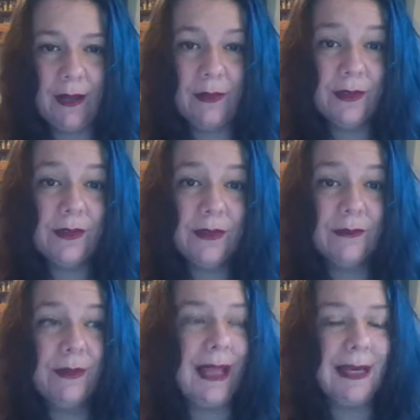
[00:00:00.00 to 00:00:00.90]
the
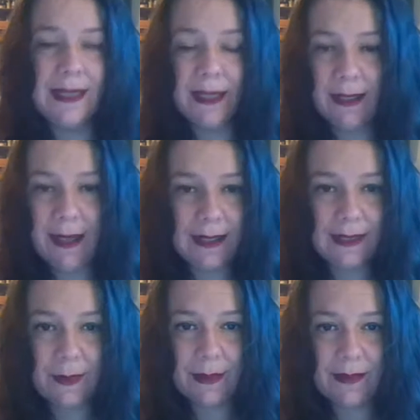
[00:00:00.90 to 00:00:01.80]
certain planetary
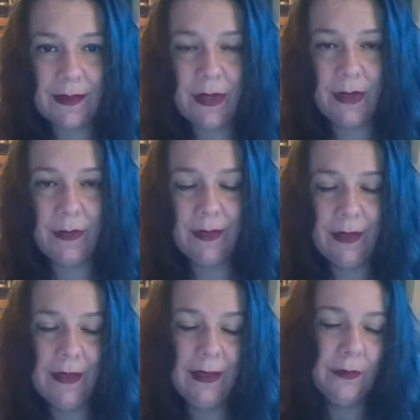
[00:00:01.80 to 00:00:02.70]
aspects that go
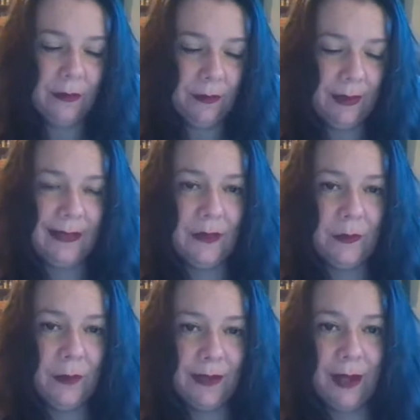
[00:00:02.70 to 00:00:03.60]
with plants
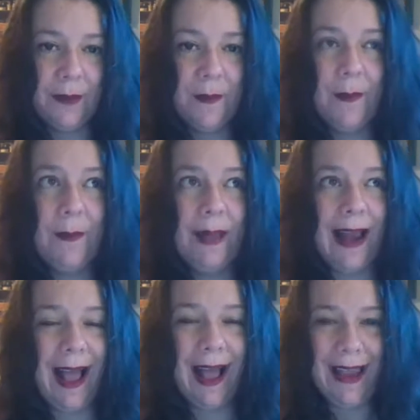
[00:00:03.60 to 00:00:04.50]
and whatnot.
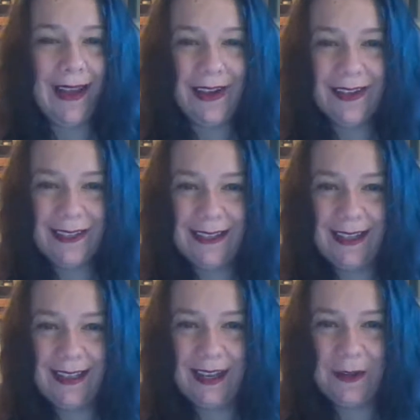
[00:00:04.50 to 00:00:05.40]
But I
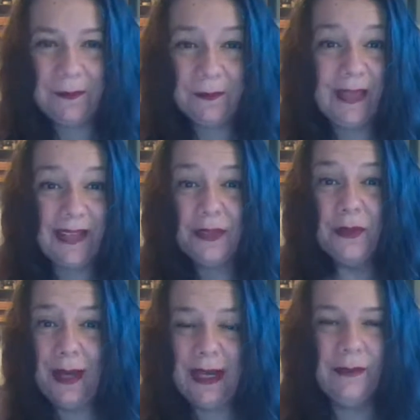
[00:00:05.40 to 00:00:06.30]
honestly think that's
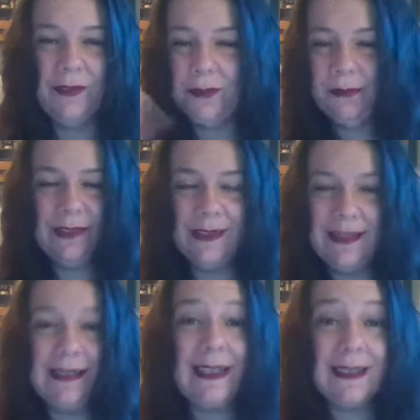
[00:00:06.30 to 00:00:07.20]
great if you just
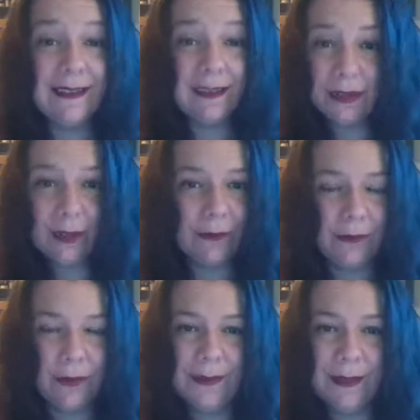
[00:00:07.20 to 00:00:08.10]
need to
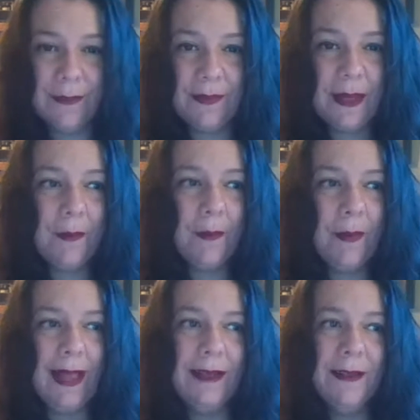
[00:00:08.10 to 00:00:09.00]
confirm something.
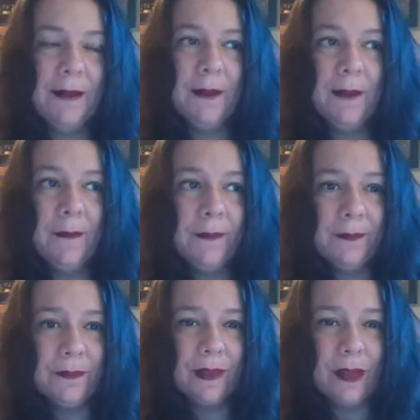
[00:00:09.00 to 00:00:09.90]
But
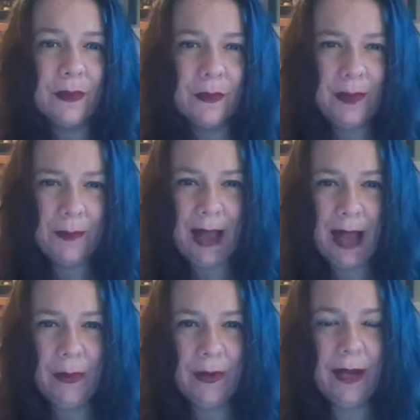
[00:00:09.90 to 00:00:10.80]
the real
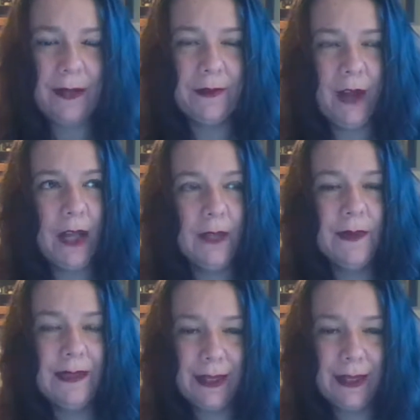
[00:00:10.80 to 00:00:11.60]
power kind of comes in